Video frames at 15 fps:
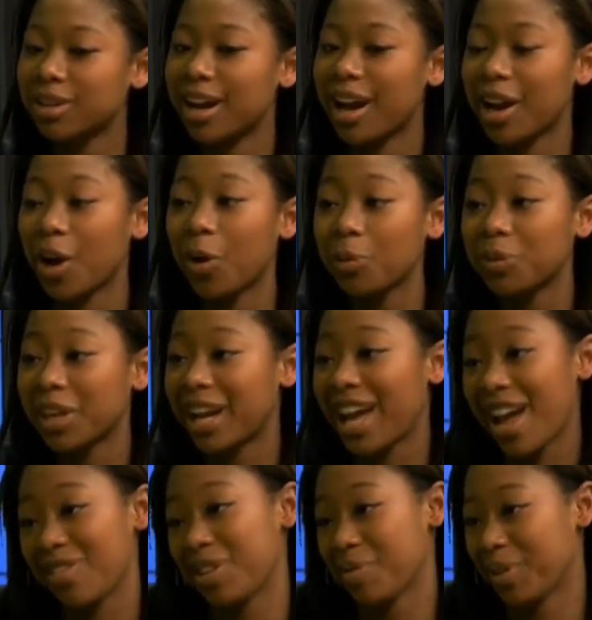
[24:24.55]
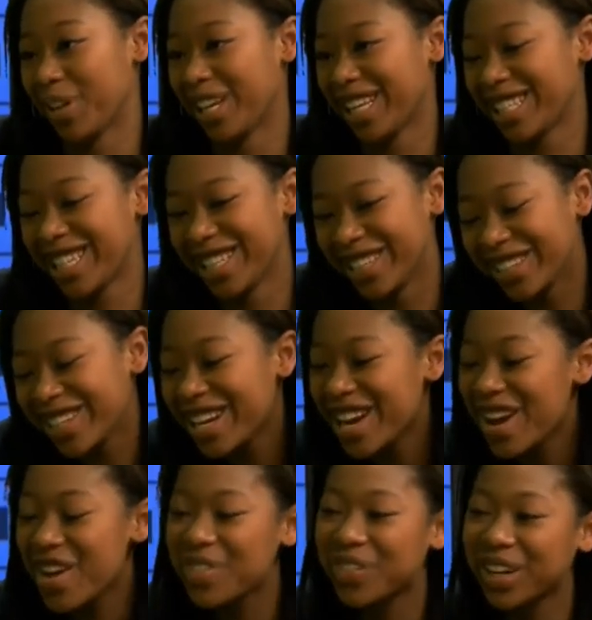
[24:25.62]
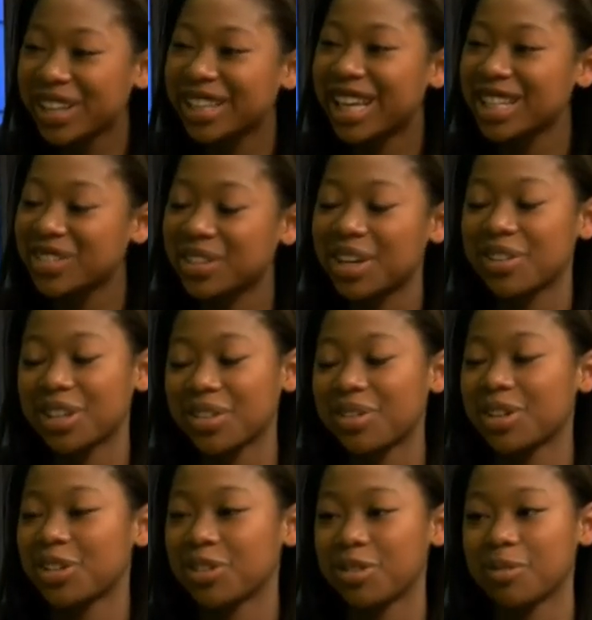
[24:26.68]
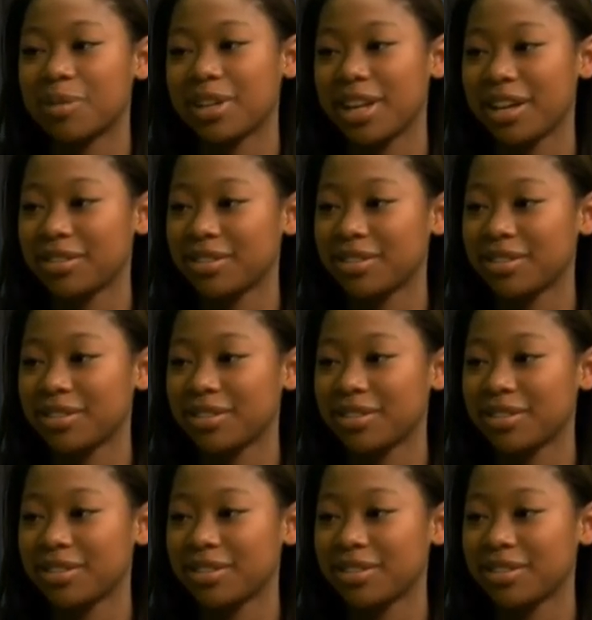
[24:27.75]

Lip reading: I hope that I have the ability to, but that's what I really want to do with my life.